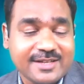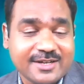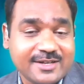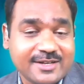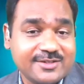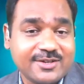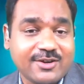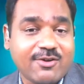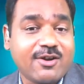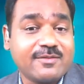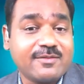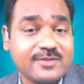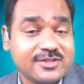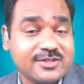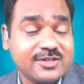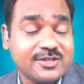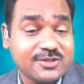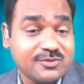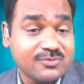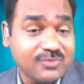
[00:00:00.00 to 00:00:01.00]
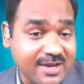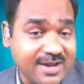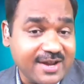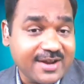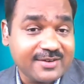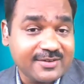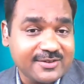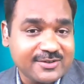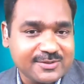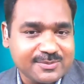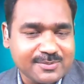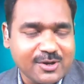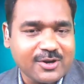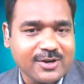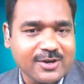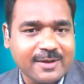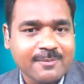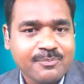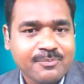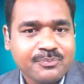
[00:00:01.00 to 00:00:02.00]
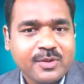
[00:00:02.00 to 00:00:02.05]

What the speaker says: That is the conversation we had this morning.